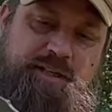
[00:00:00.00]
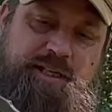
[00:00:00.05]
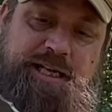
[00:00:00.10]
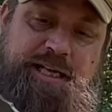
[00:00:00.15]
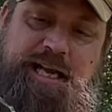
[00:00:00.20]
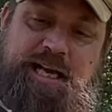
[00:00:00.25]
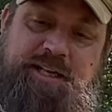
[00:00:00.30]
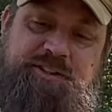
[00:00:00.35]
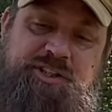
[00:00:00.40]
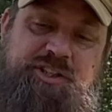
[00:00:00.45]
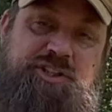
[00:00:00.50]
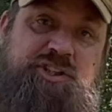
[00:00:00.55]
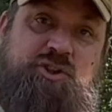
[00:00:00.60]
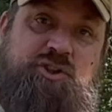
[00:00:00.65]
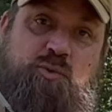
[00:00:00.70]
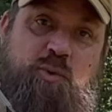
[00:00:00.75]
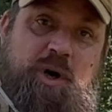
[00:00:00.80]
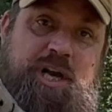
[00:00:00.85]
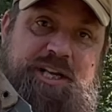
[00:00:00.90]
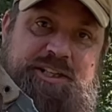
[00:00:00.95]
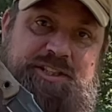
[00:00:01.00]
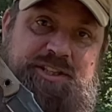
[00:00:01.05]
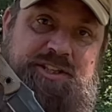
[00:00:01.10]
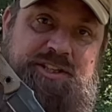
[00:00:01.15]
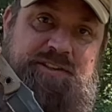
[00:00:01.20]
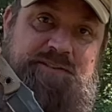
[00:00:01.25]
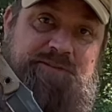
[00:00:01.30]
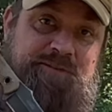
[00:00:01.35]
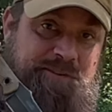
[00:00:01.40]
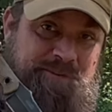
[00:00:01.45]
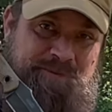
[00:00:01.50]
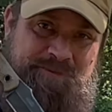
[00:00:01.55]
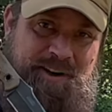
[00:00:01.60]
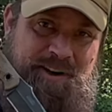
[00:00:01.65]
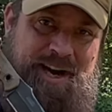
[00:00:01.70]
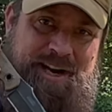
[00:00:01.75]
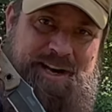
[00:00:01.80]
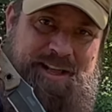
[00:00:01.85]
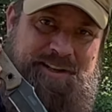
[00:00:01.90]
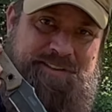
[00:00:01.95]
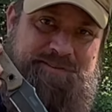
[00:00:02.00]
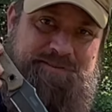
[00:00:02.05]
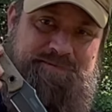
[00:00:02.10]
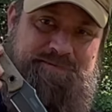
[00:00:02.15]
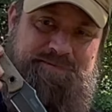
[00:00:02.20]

It has a swedge for fighting.